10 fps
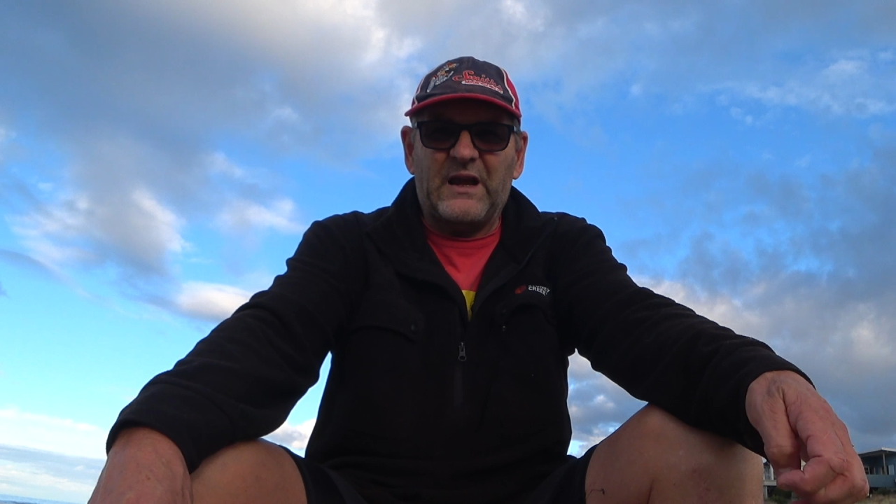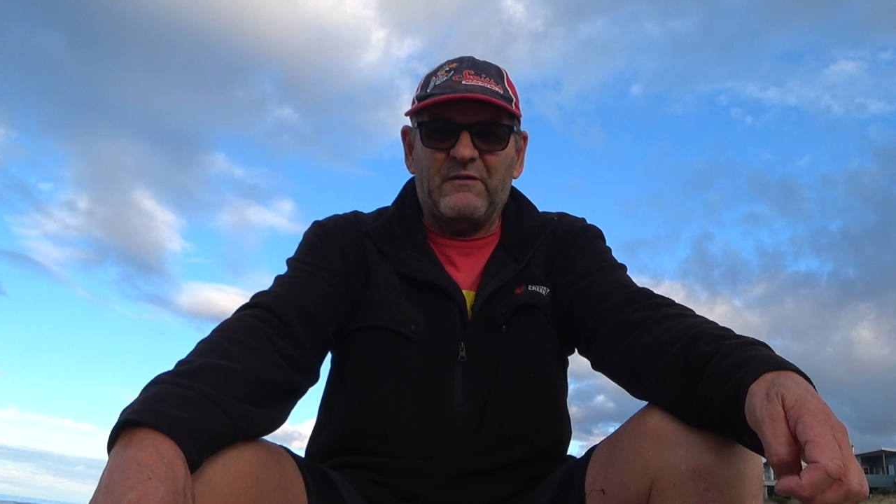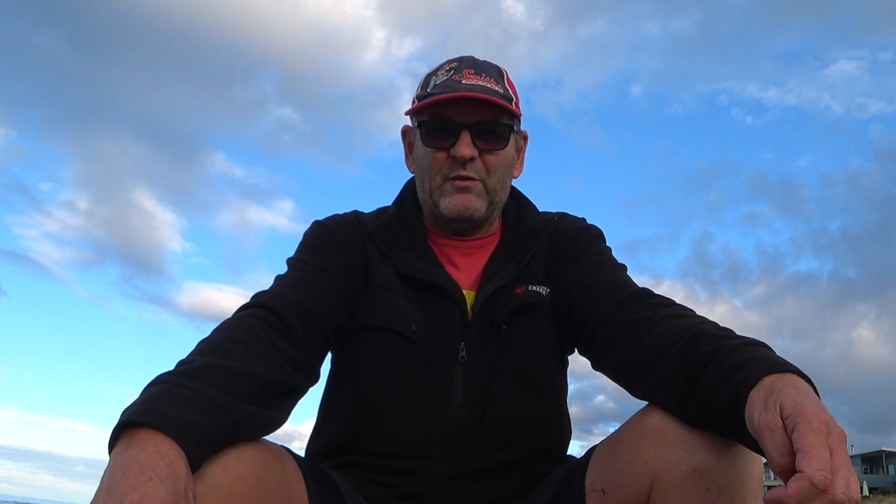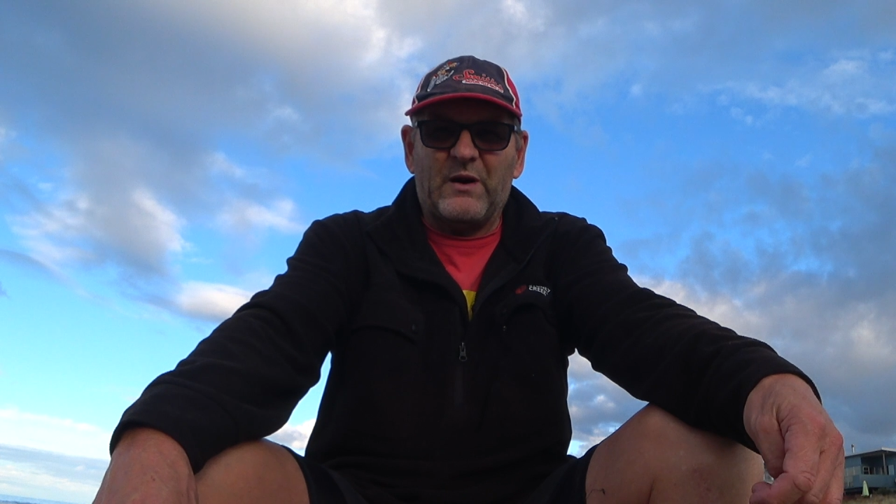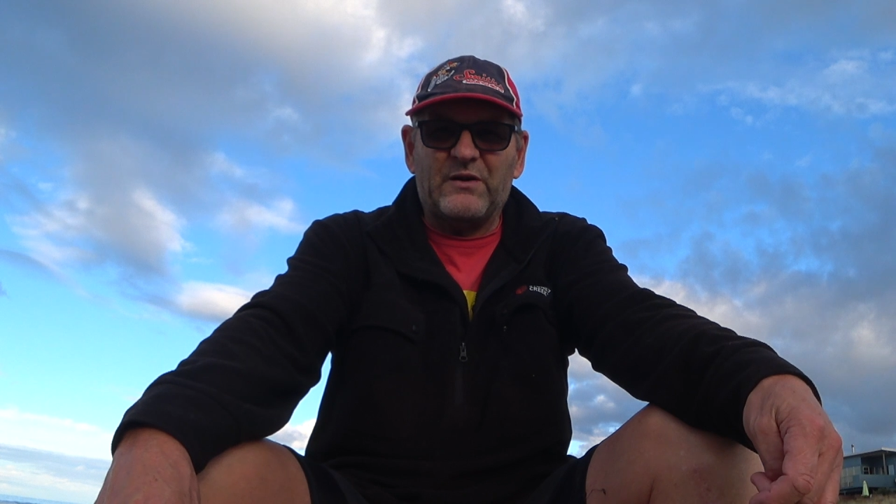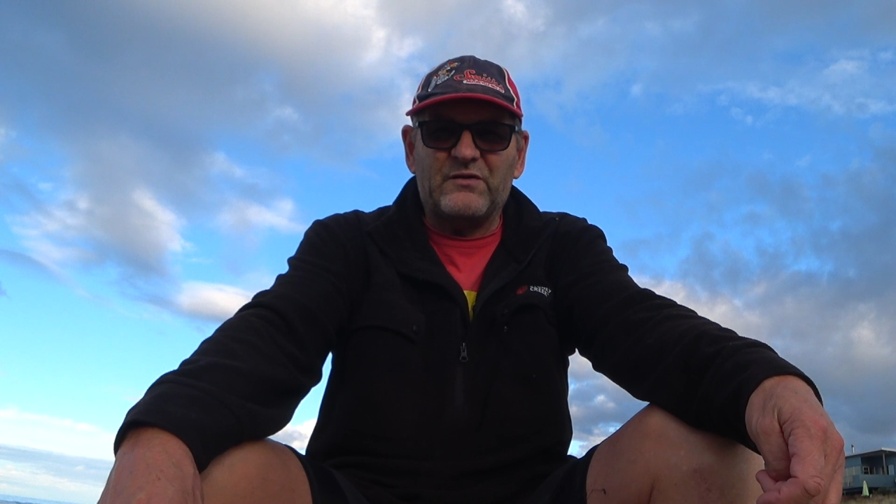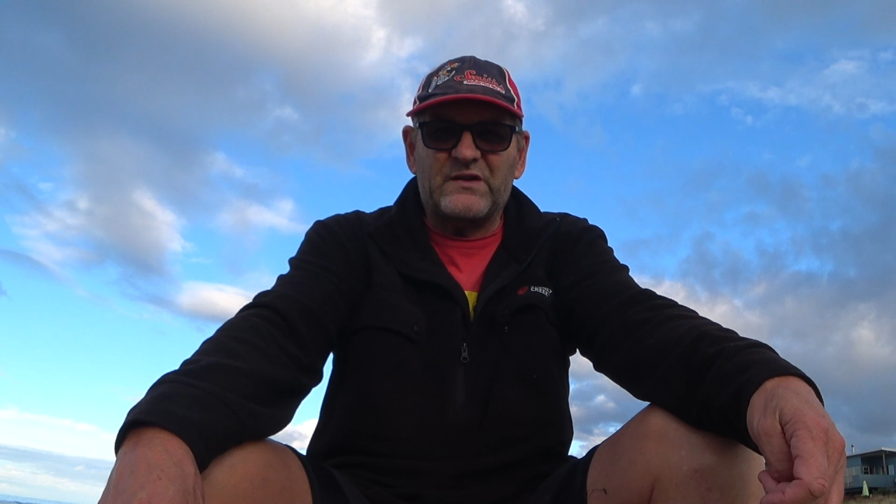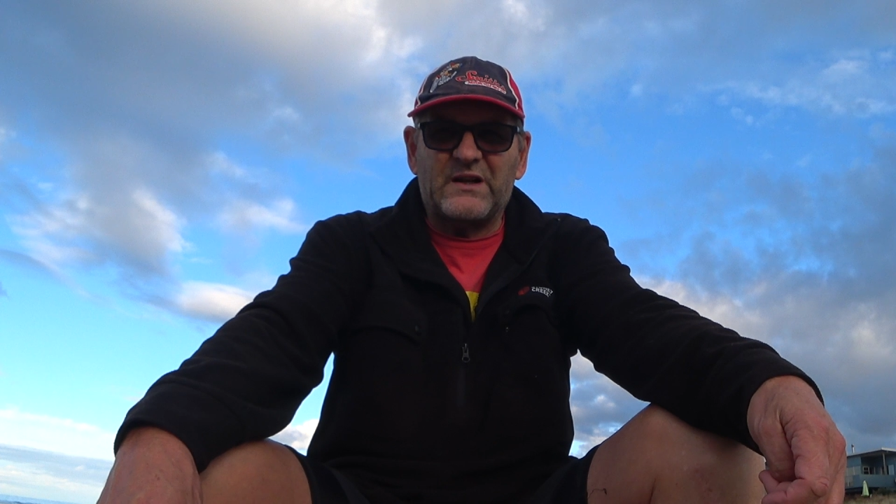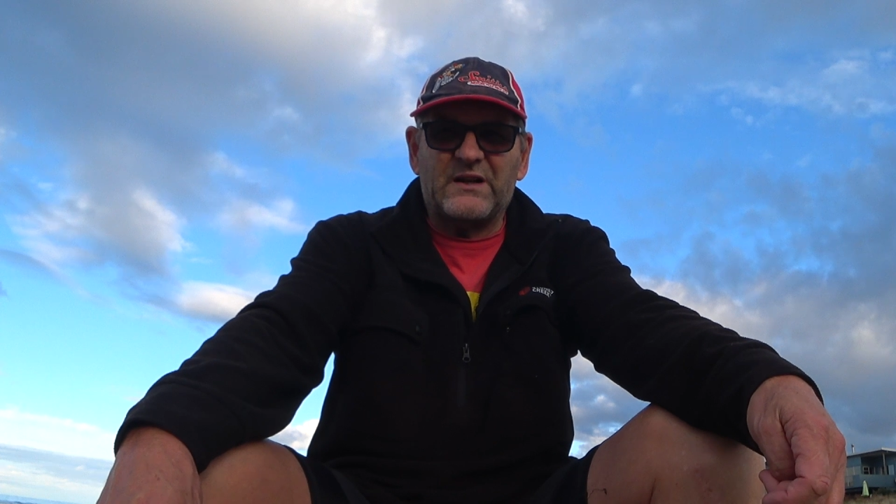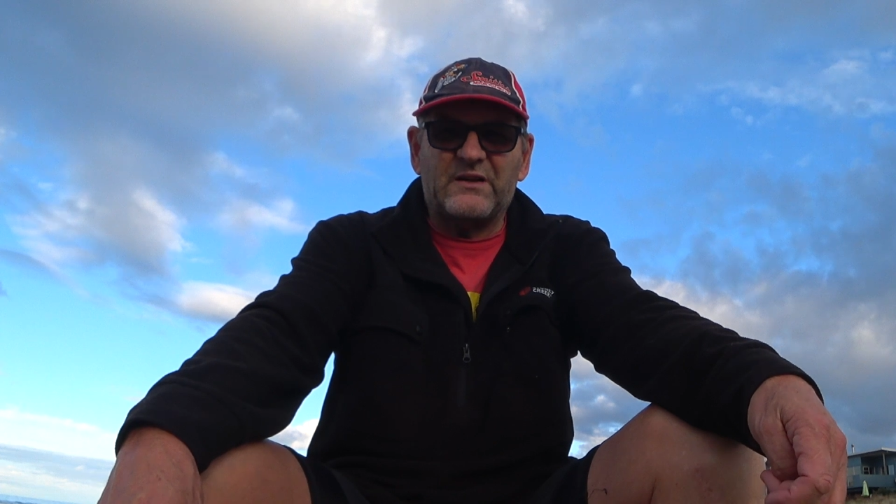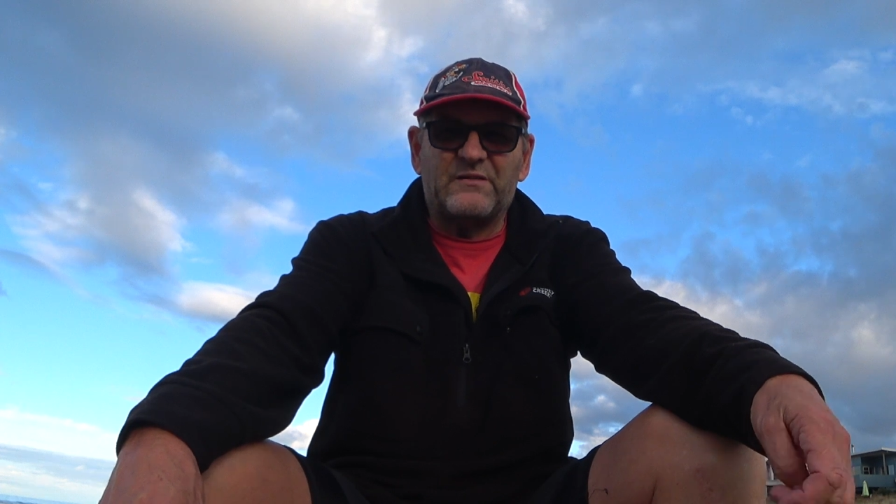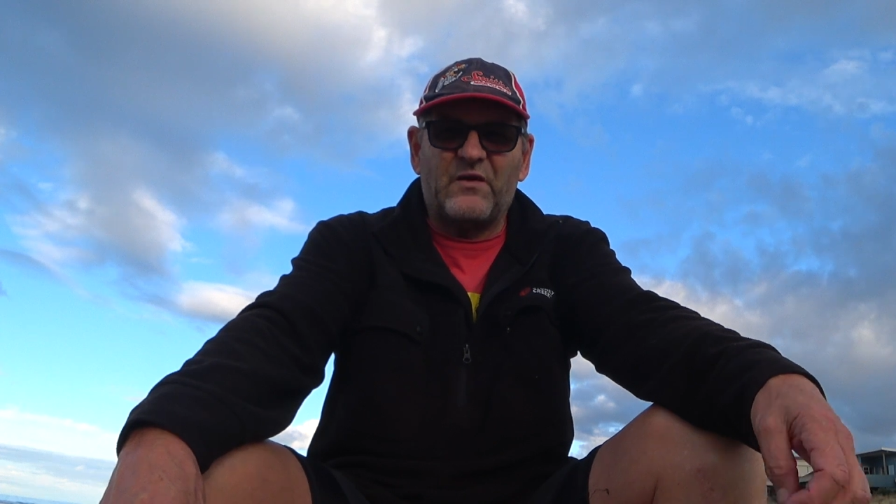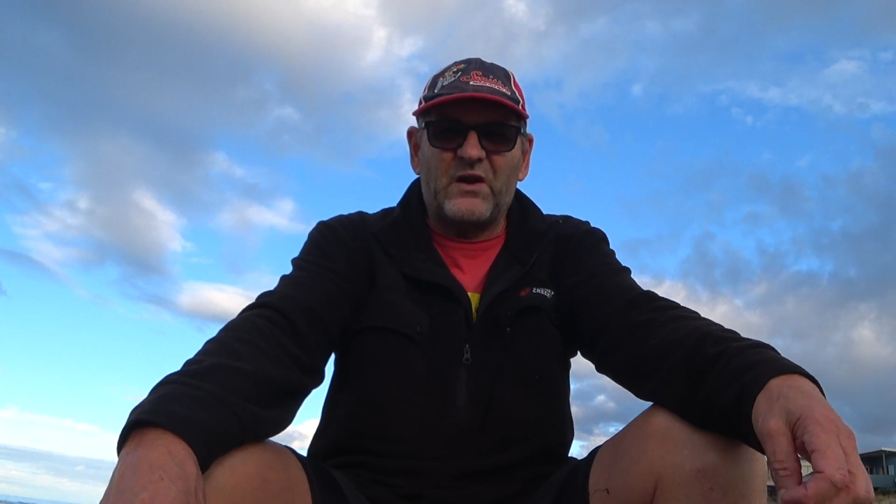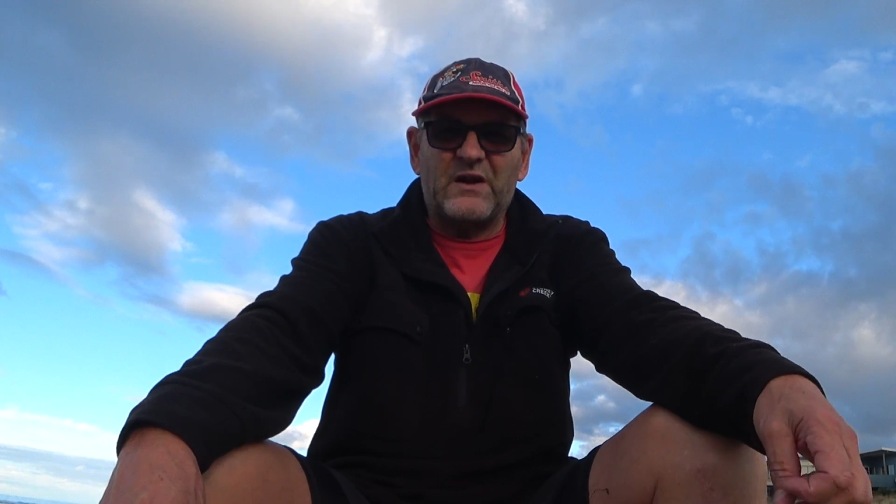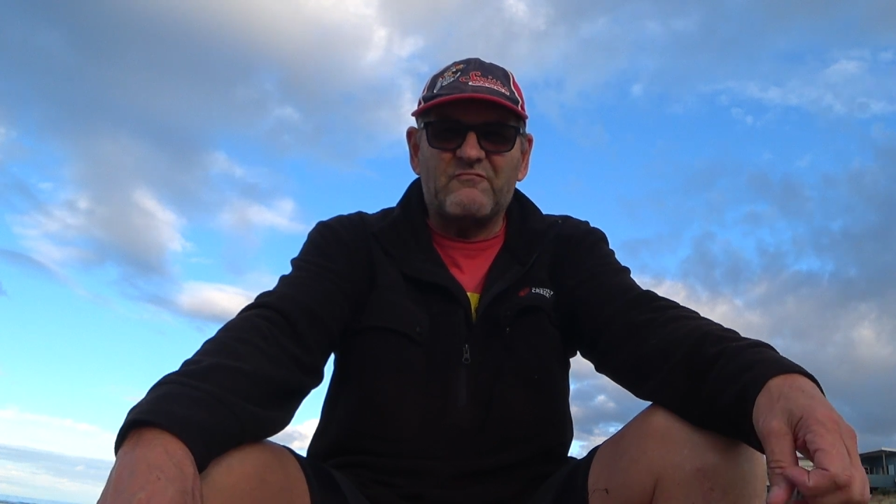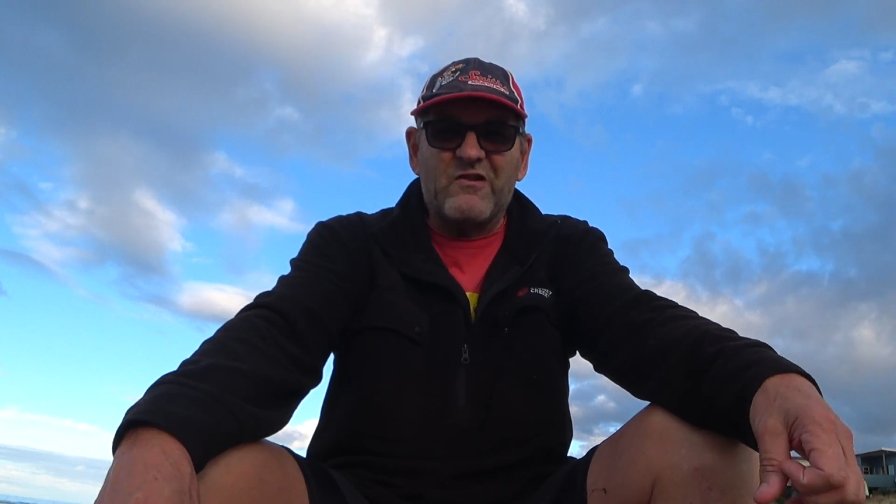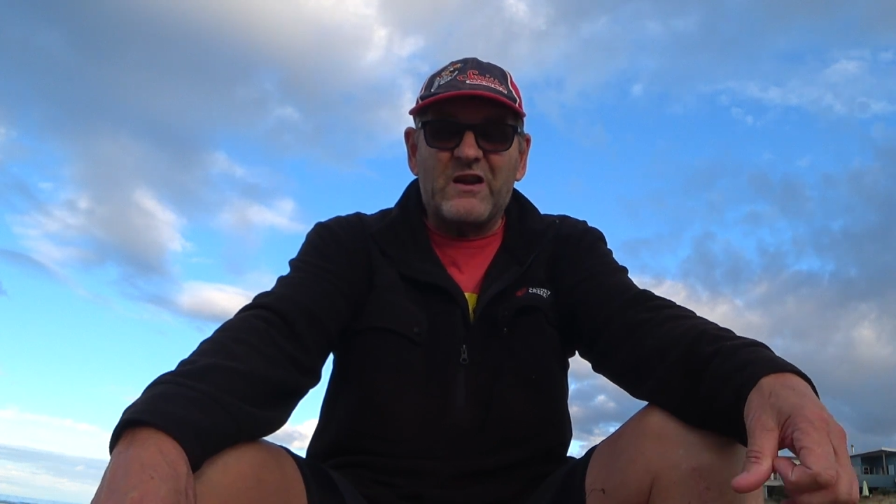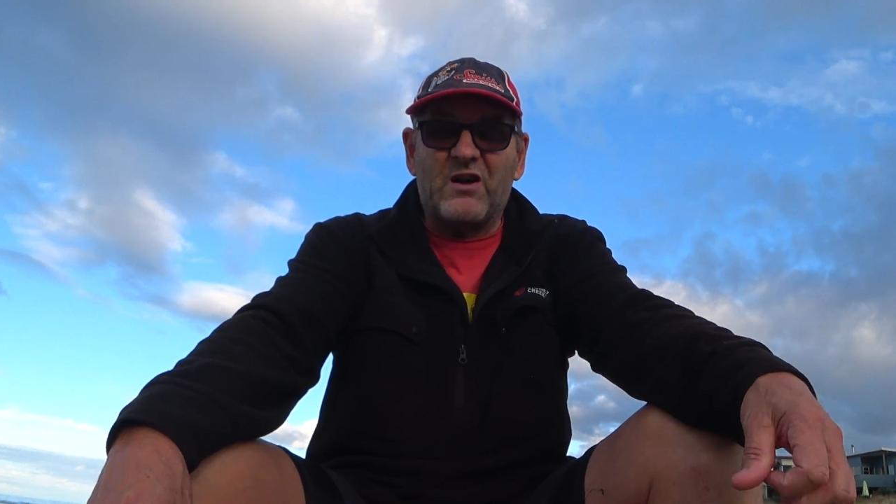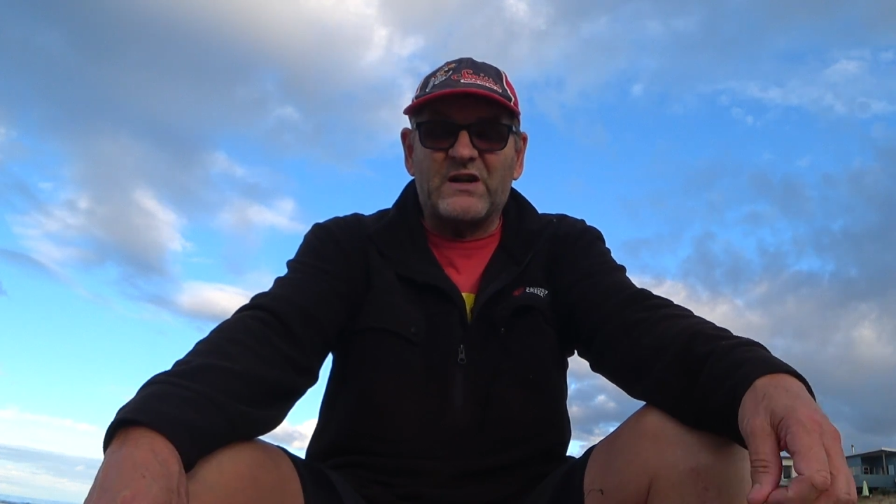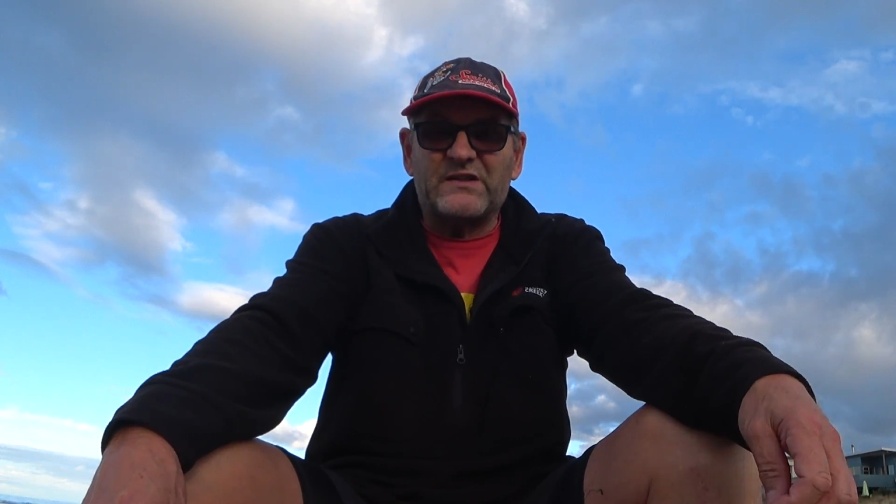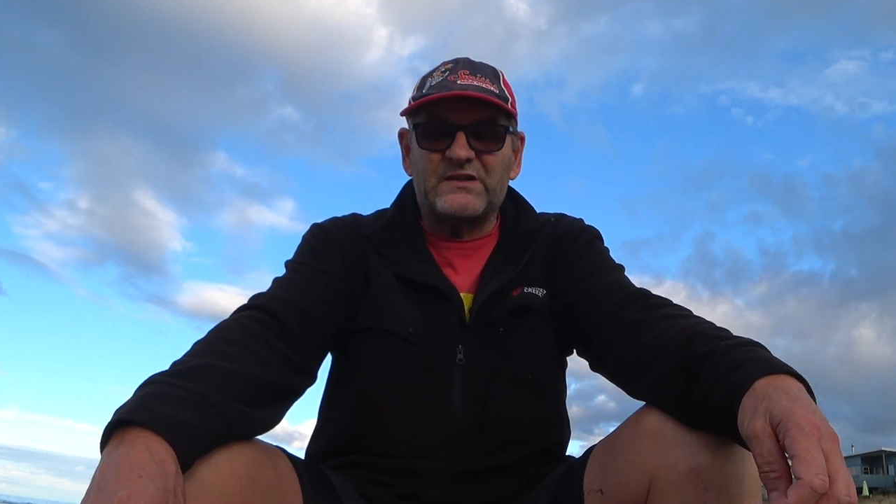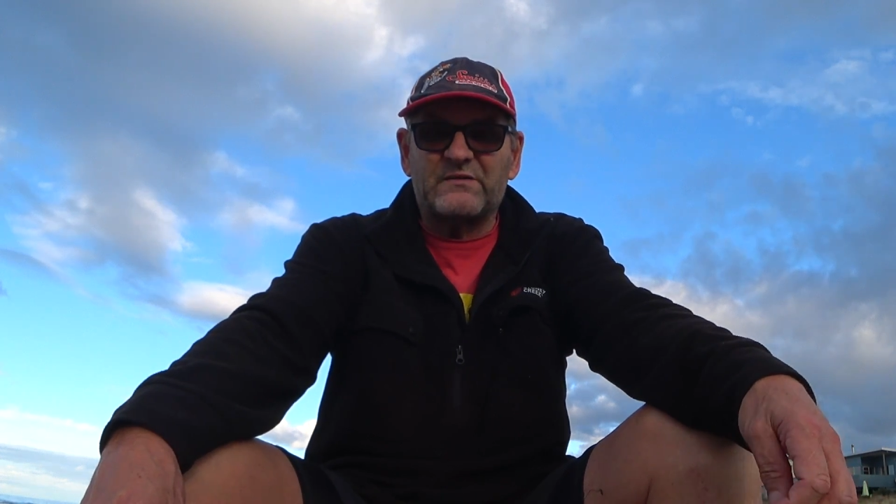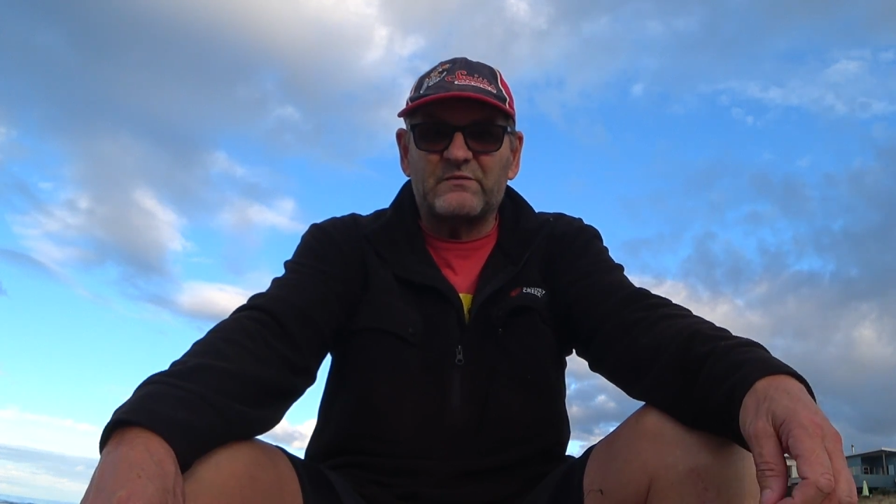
everyone in New Zealand has finally realised